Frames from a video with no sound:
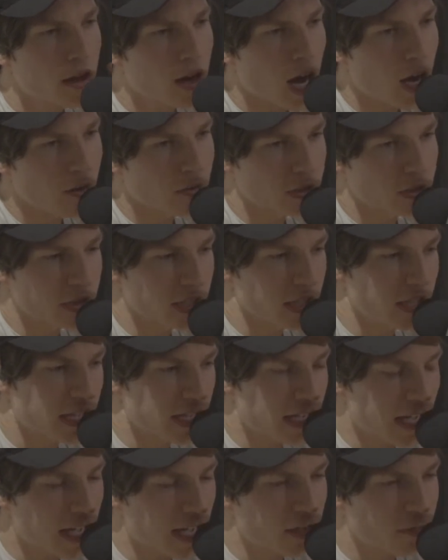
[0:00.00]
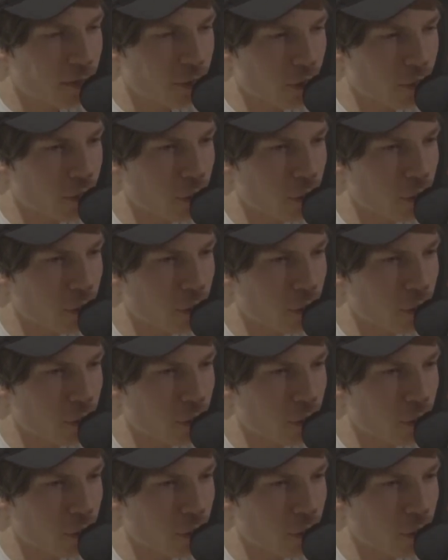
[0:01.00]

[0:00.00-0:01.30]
Obviously, for a